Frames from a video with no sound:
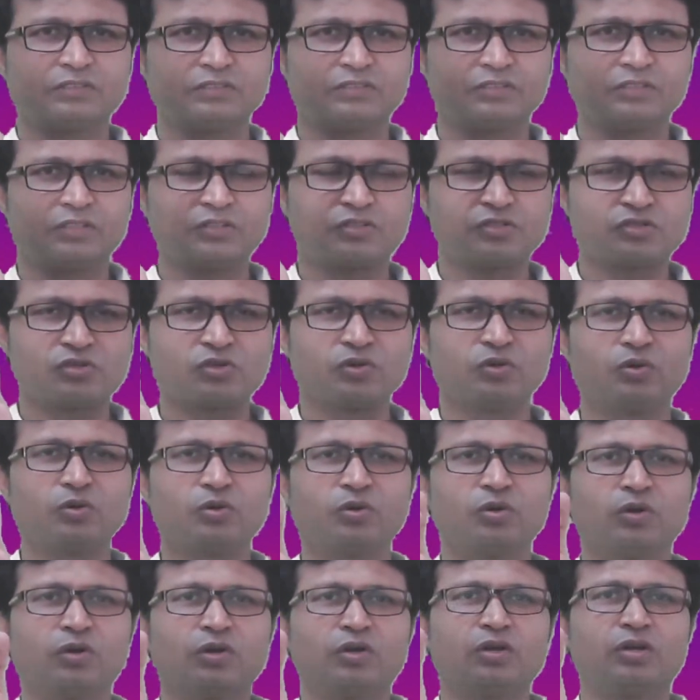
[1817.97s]
not
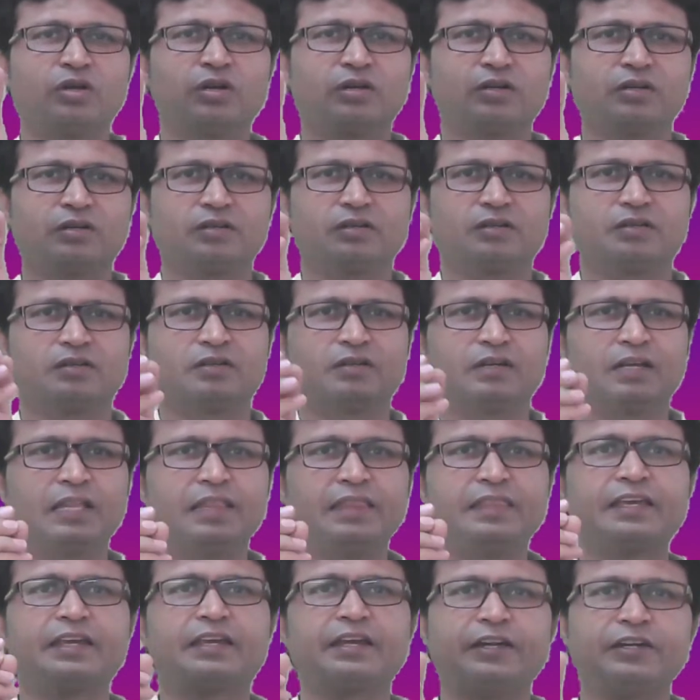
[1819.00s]
so
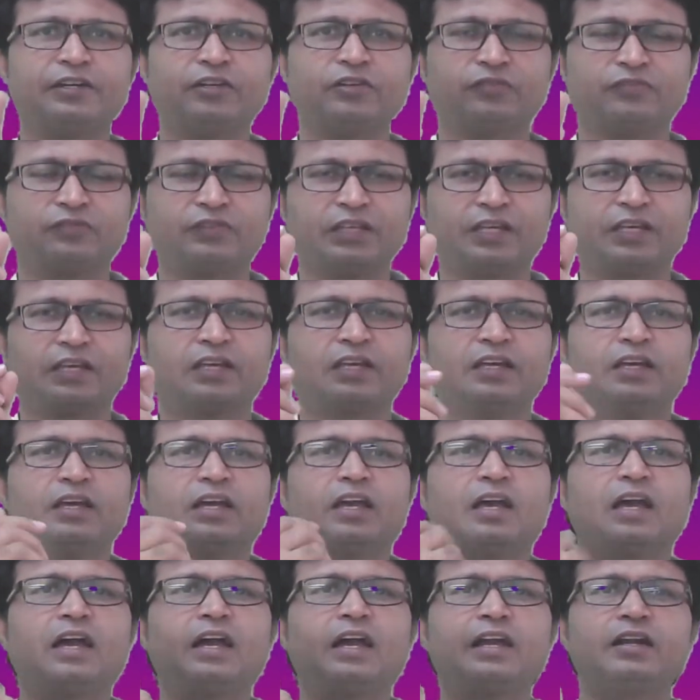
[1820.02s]
healthy kind of thing.
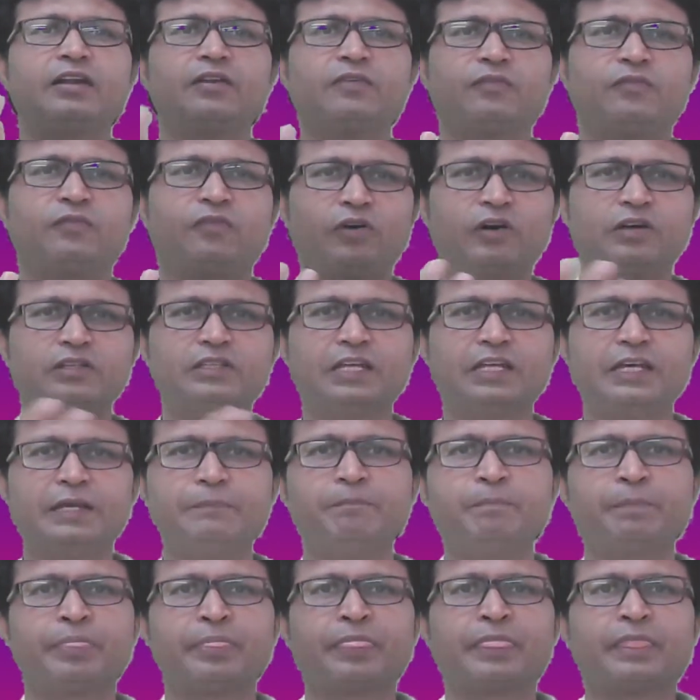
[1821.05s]
And for
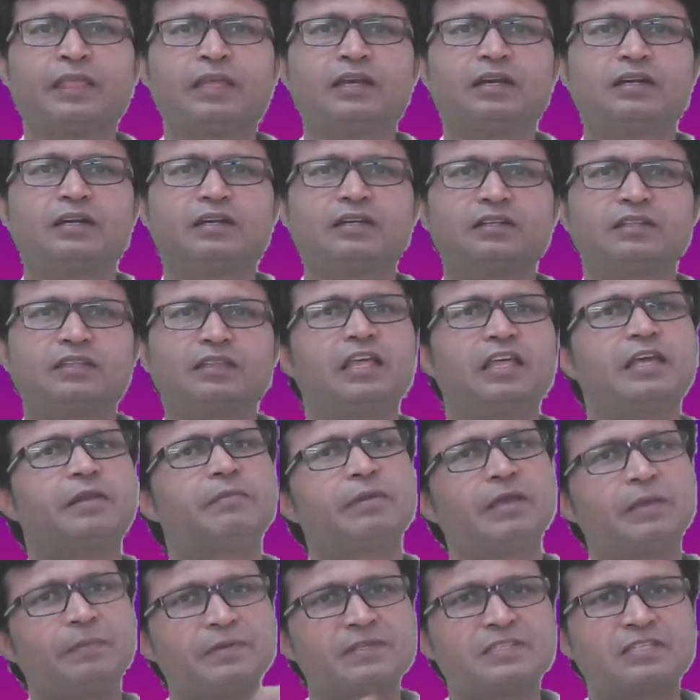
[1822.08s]
them, there
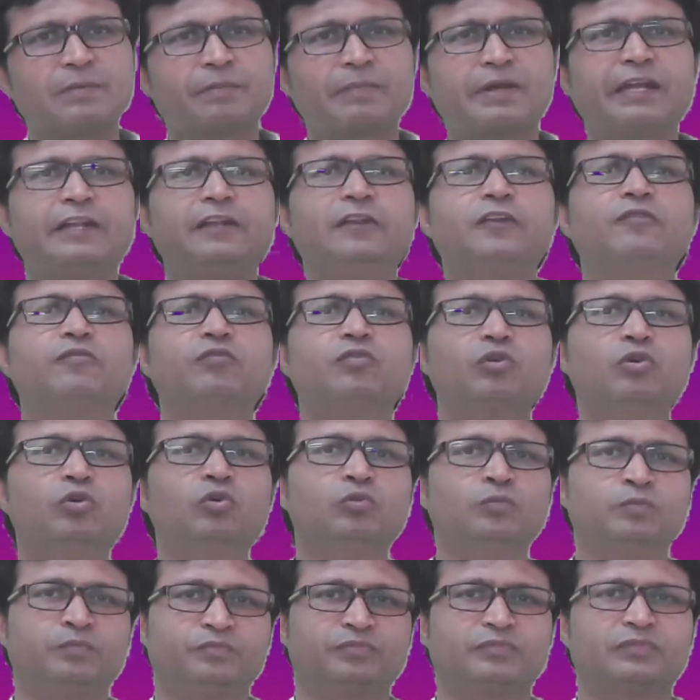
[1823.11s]
may be some kind of
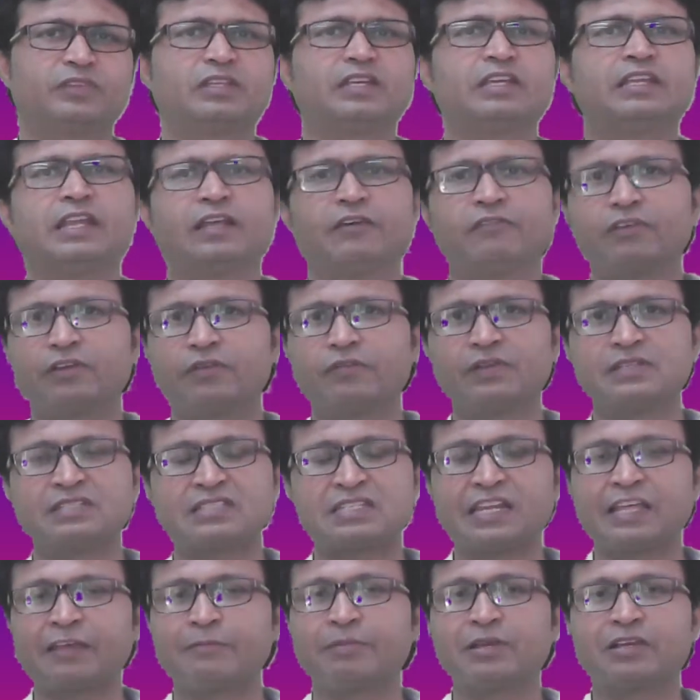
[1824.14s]
gloom in
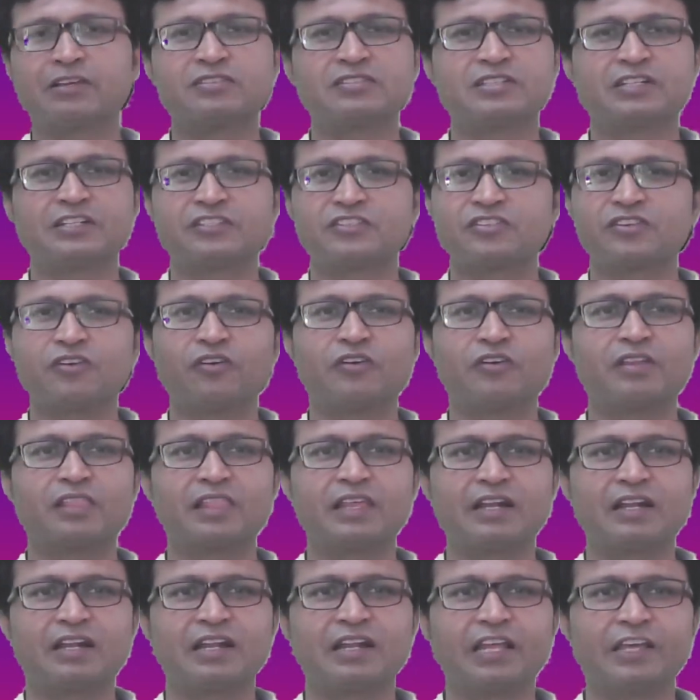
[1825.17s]
everyone's life, because it's not
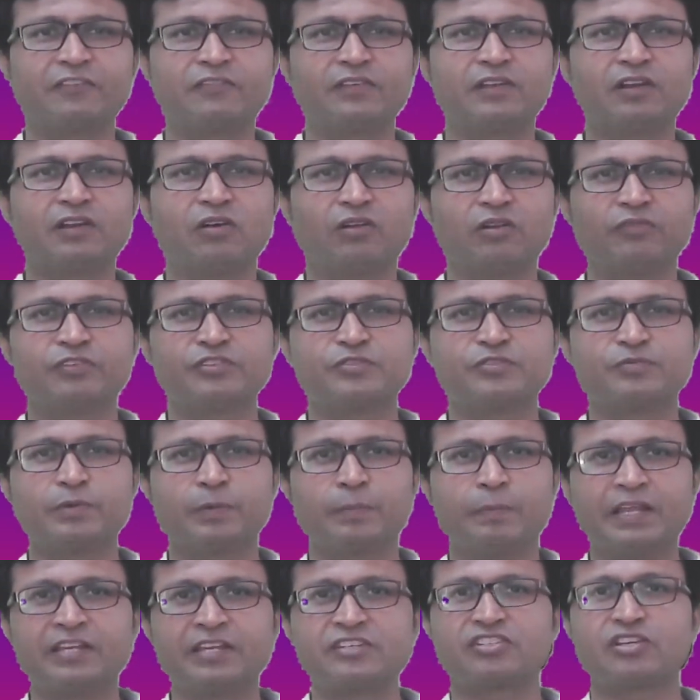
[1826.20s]
that life will always be
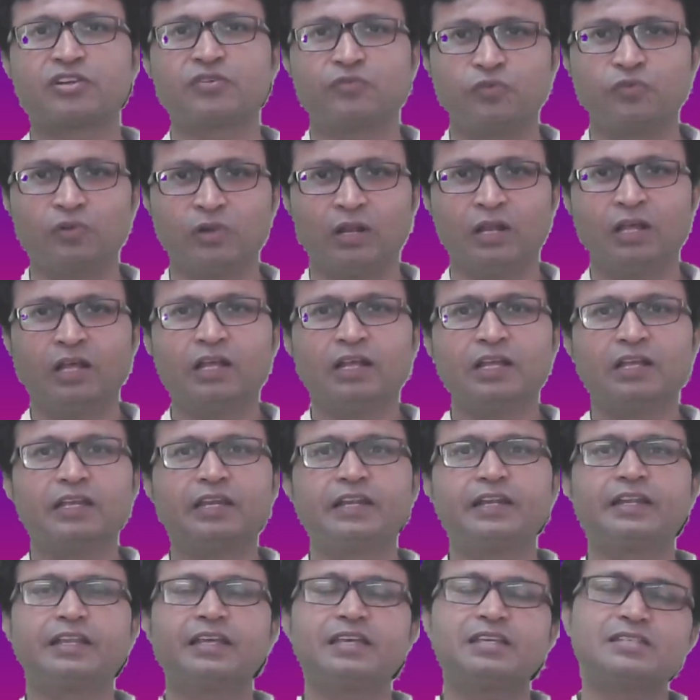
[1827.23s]
pleasureful.
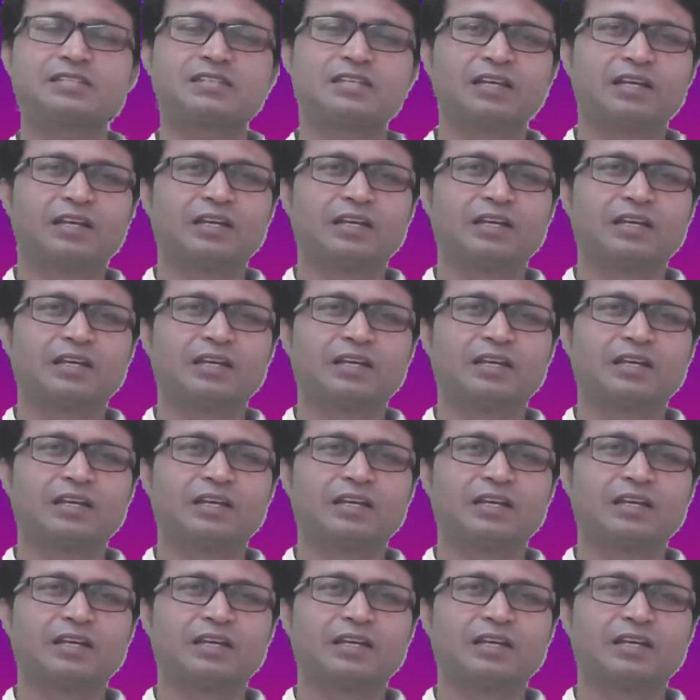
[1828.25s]
It is